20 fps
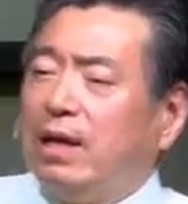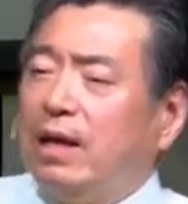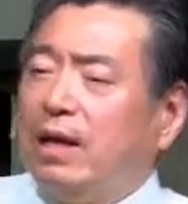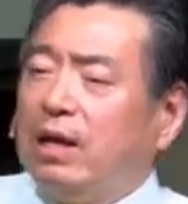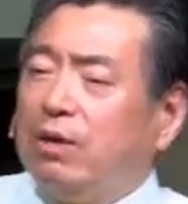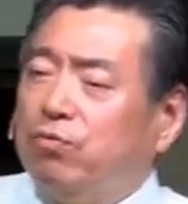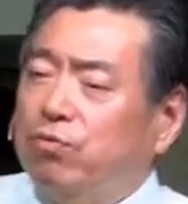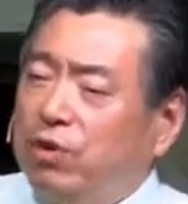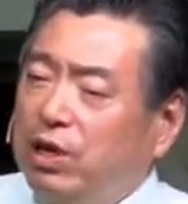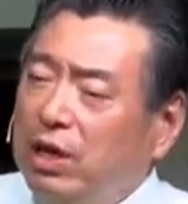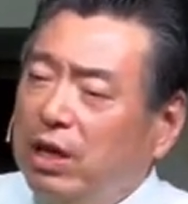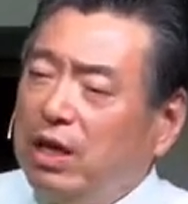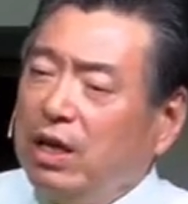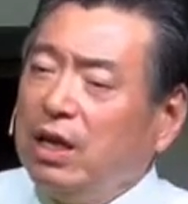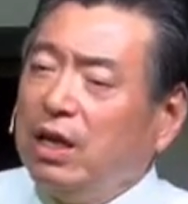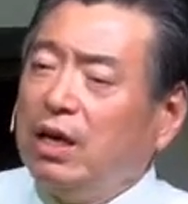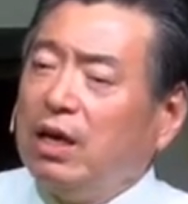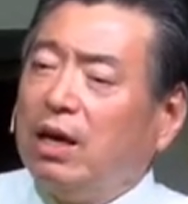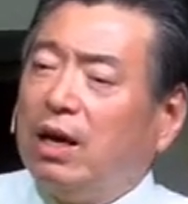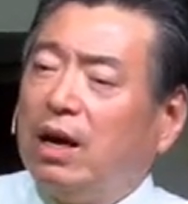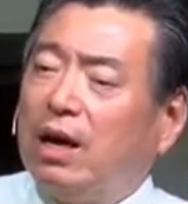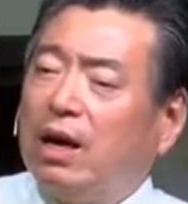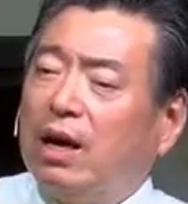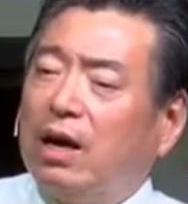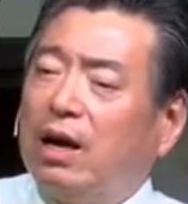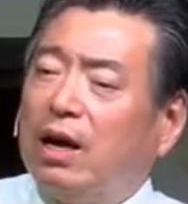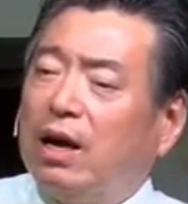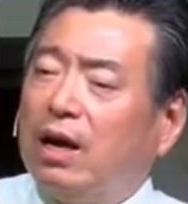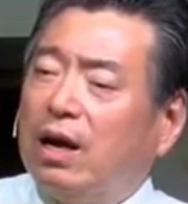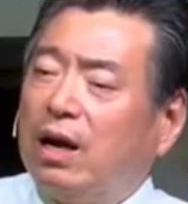it really,
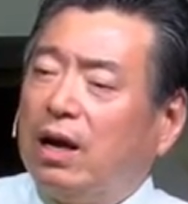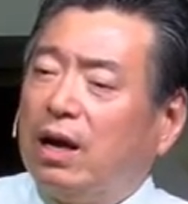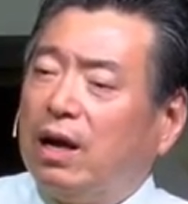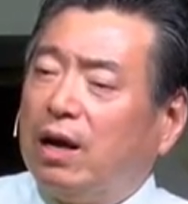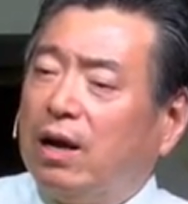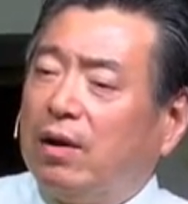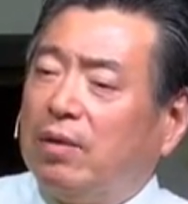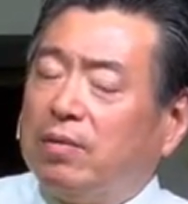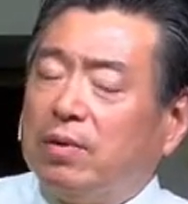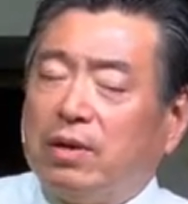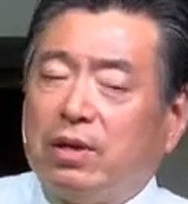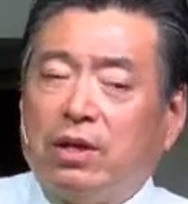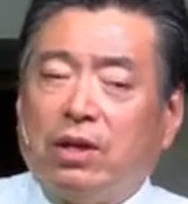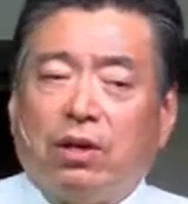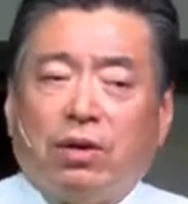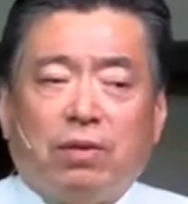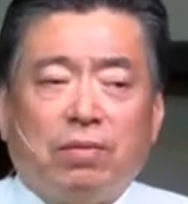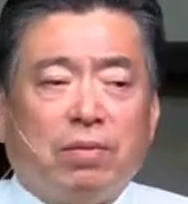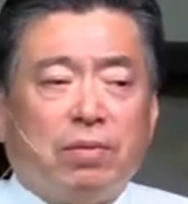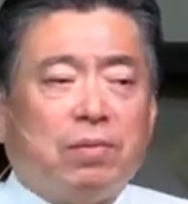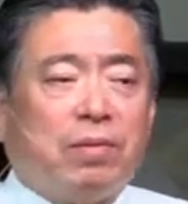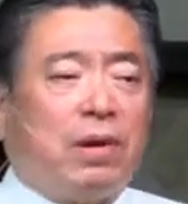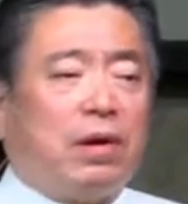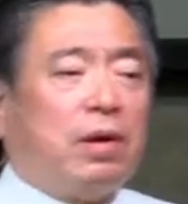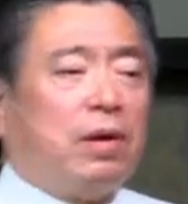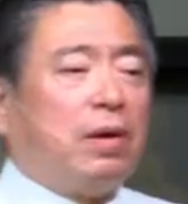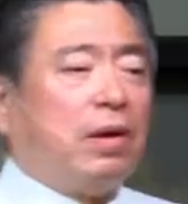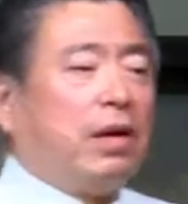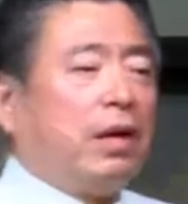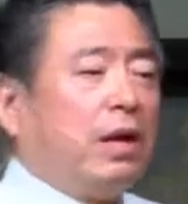uh, uh, you know,
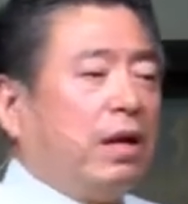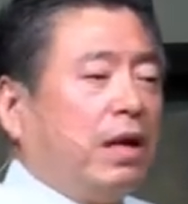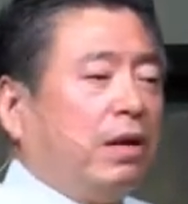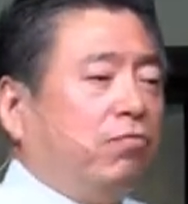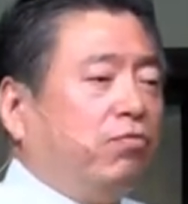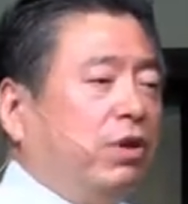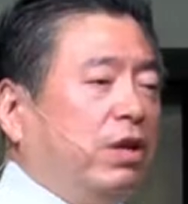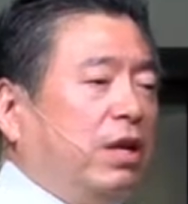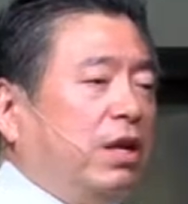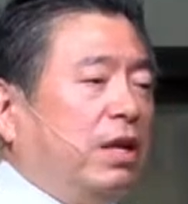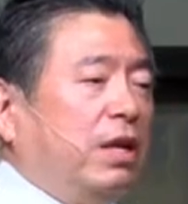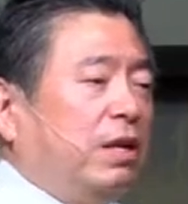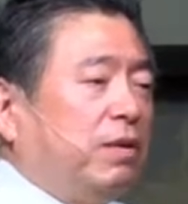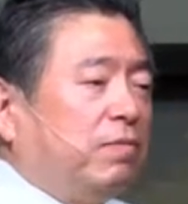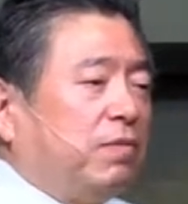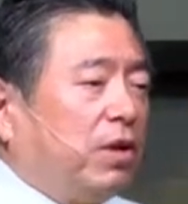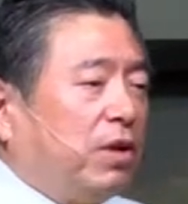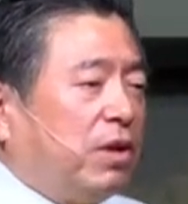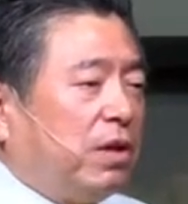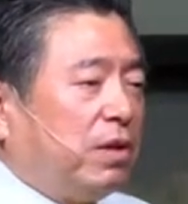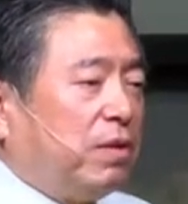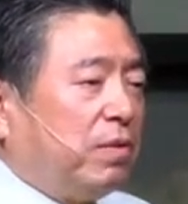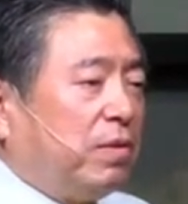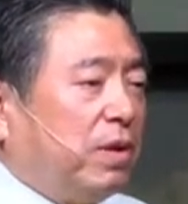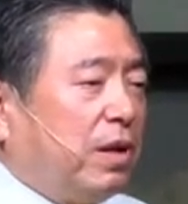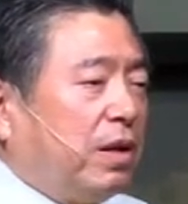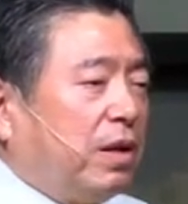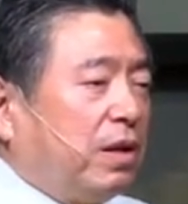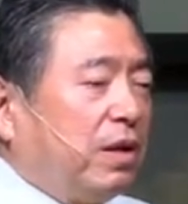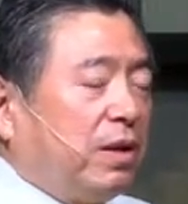uh, it, it really
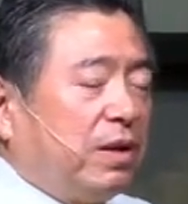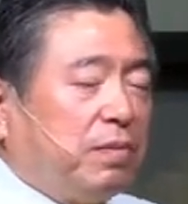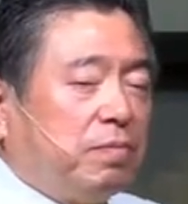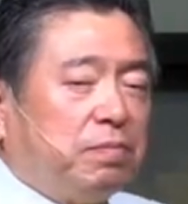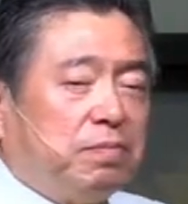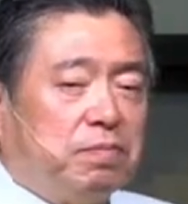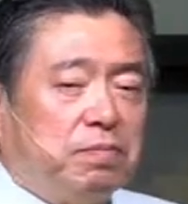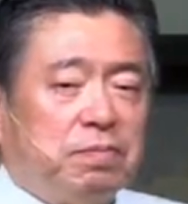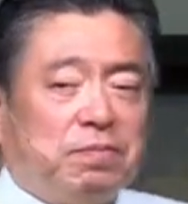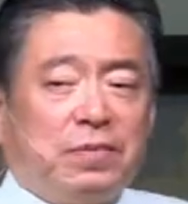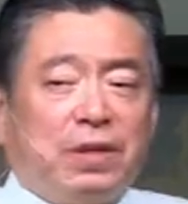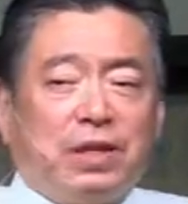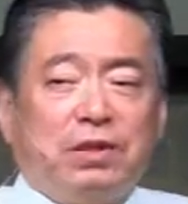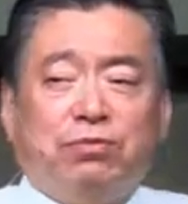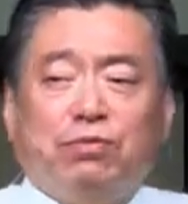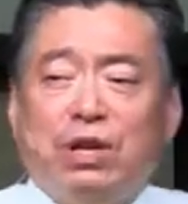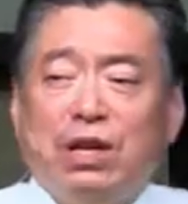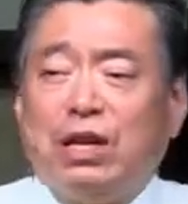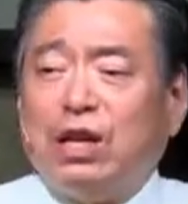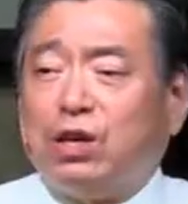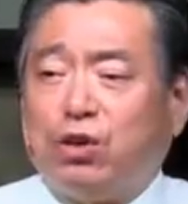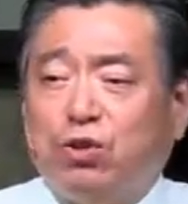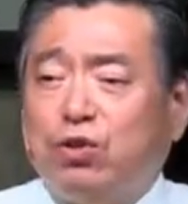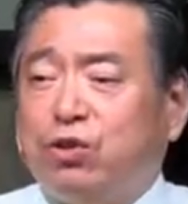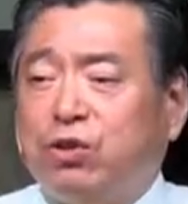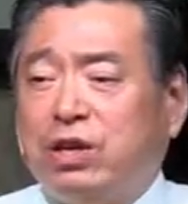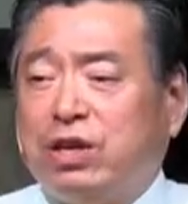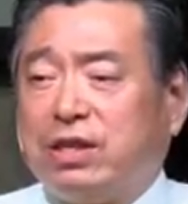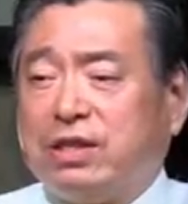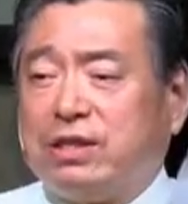uh, uh is really
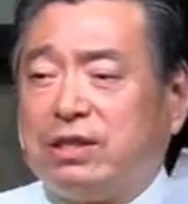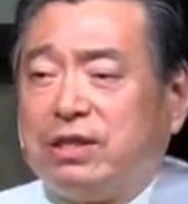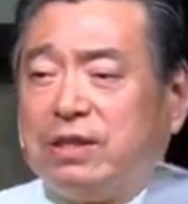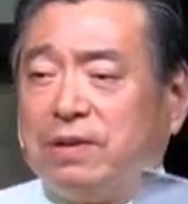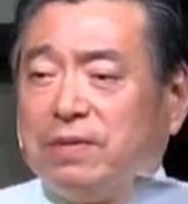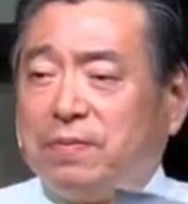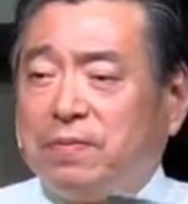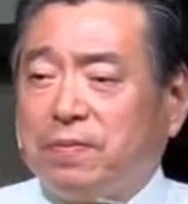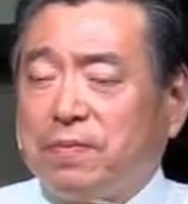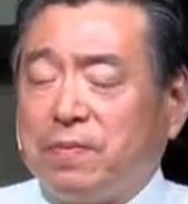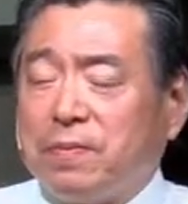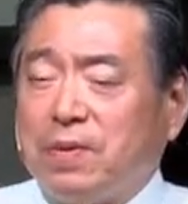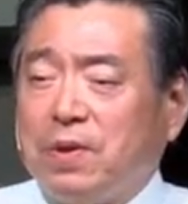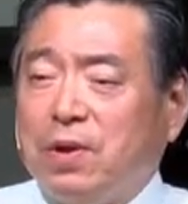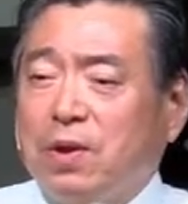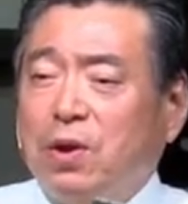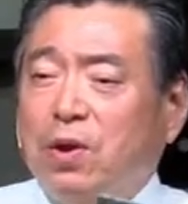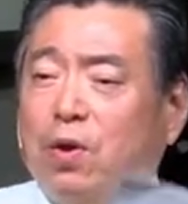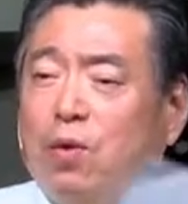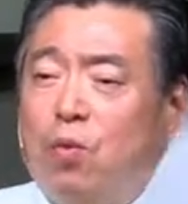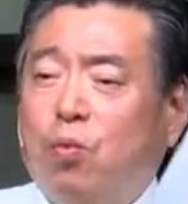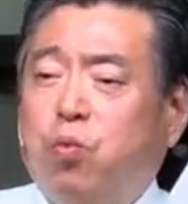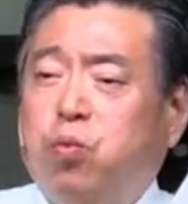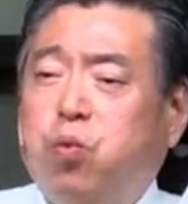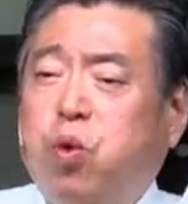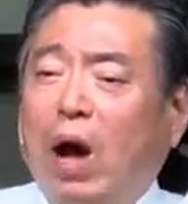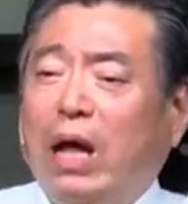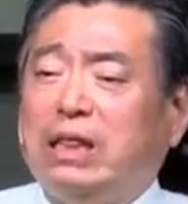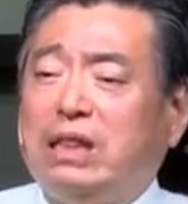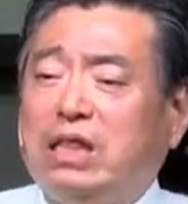curious.
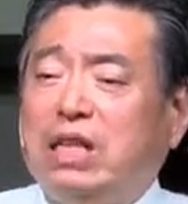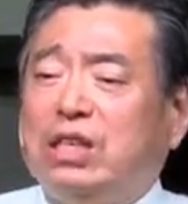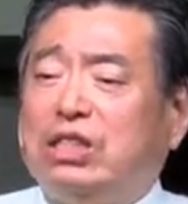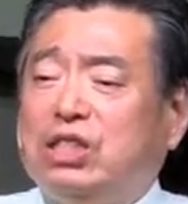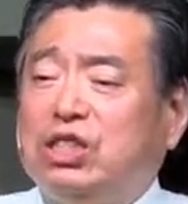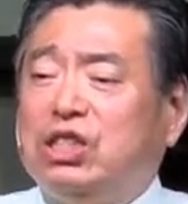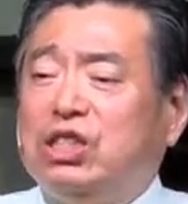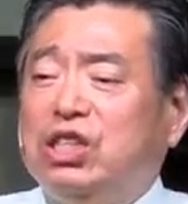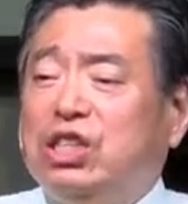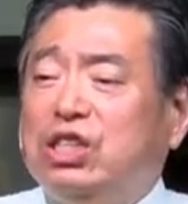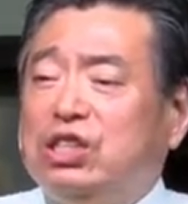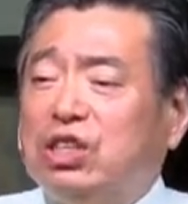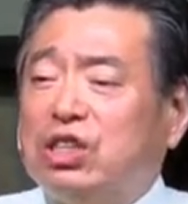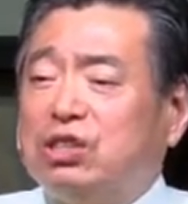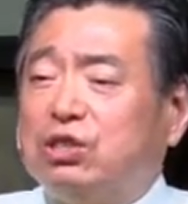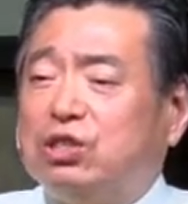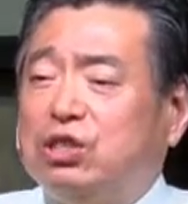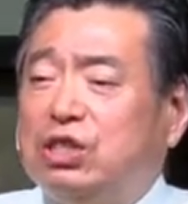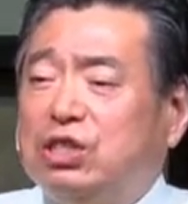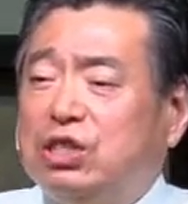What did Jesus